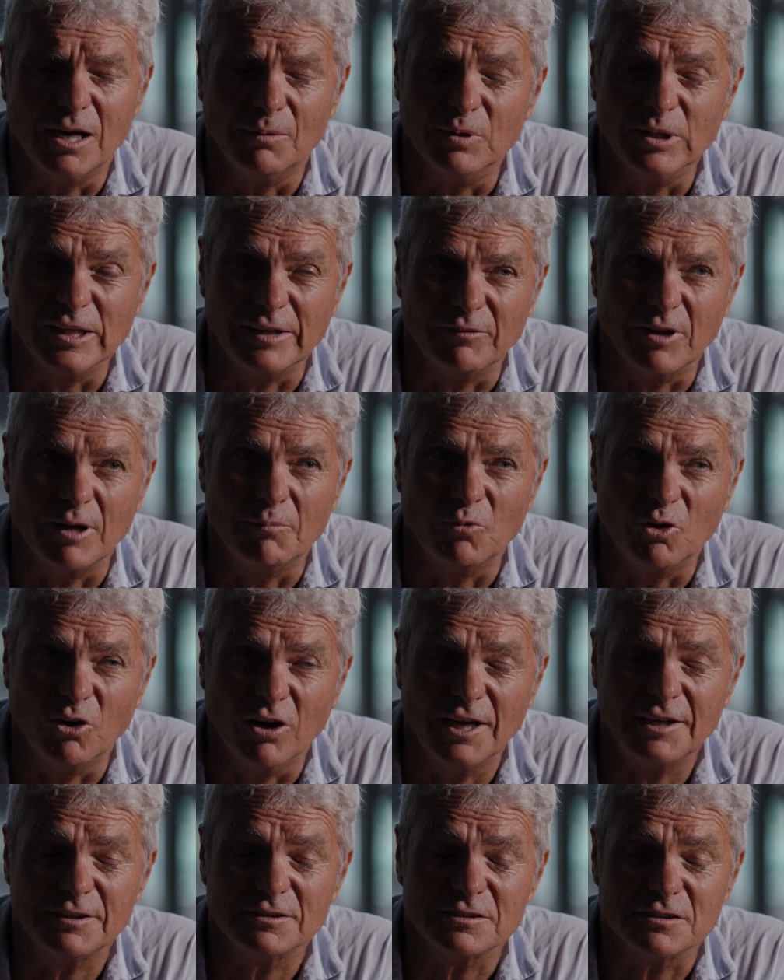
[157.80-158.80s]
I believe I'm
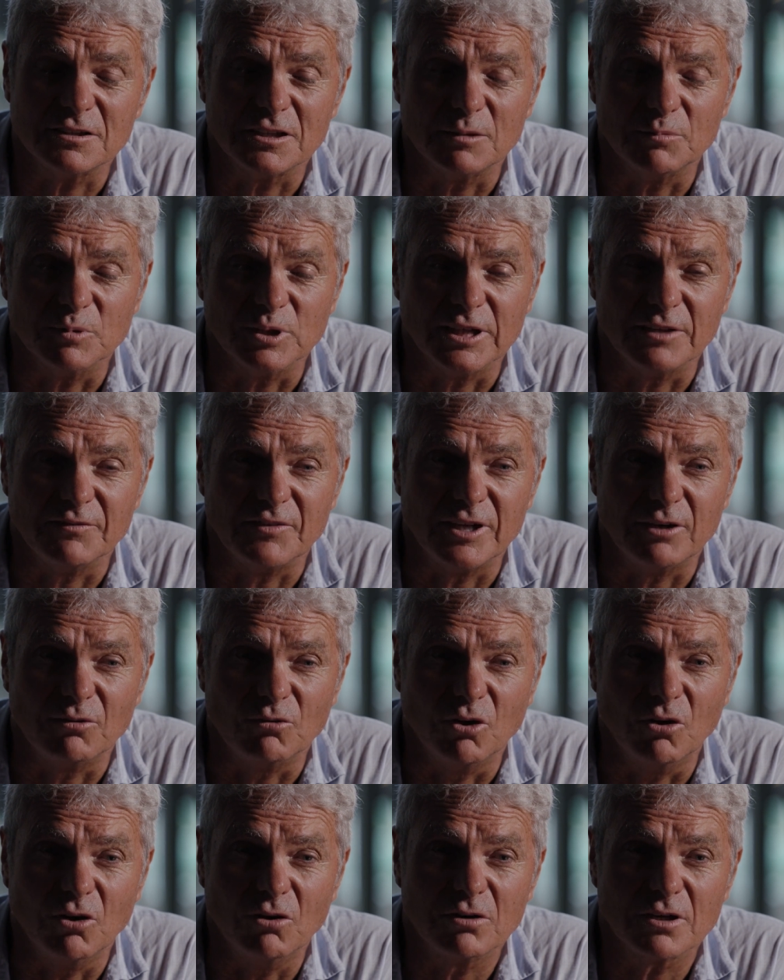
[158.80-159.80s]
right, and I believe they're
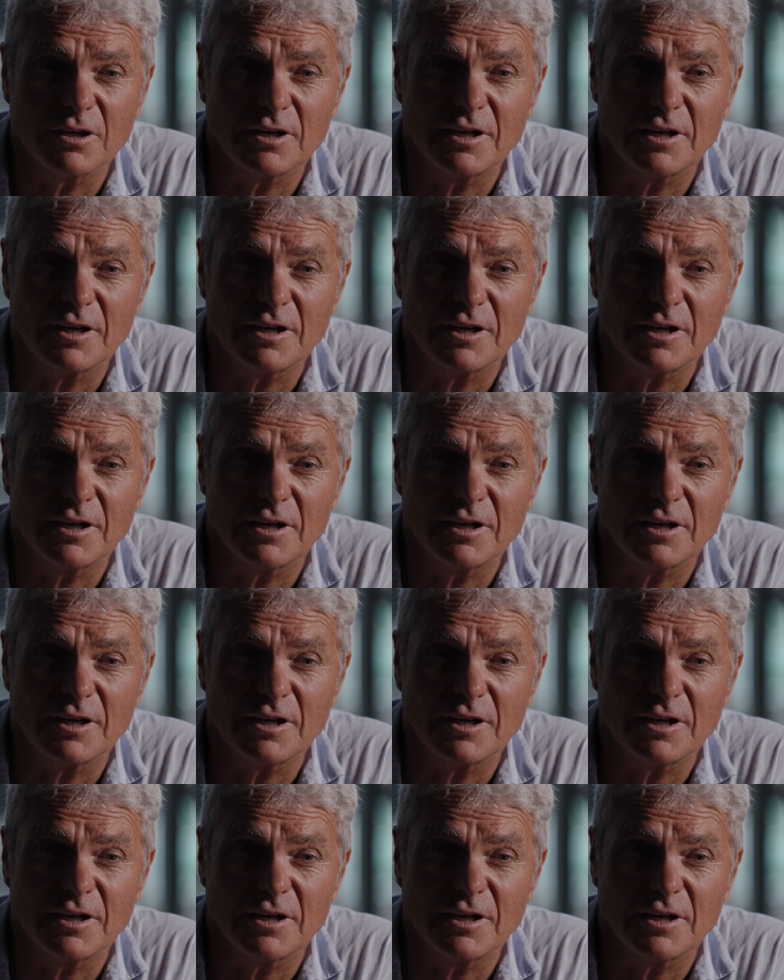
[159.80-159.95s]
wrong,